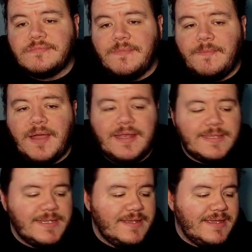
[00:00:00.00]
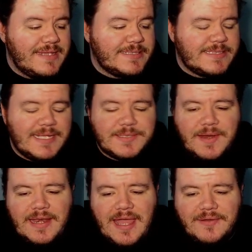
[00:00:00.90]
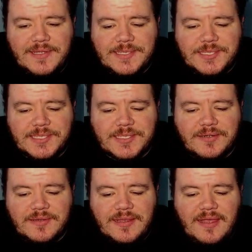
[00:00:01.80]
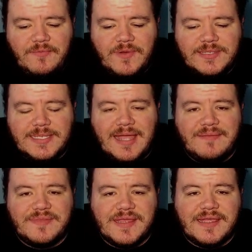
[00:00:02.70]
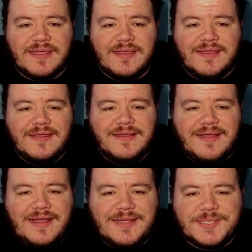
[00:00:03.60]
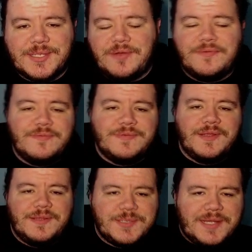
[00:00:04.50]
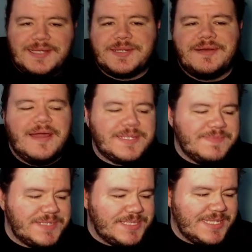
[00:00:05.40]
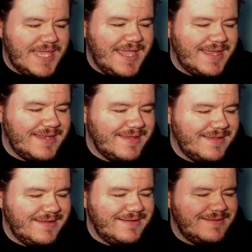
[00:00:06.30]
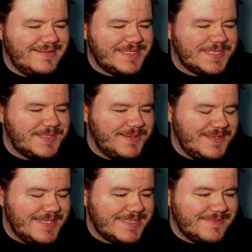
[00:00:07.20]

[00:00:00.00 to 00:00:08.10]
But as it stands right now, it is just currently a one-time thing. So try to turn out as much as you can. Let's enjoy this.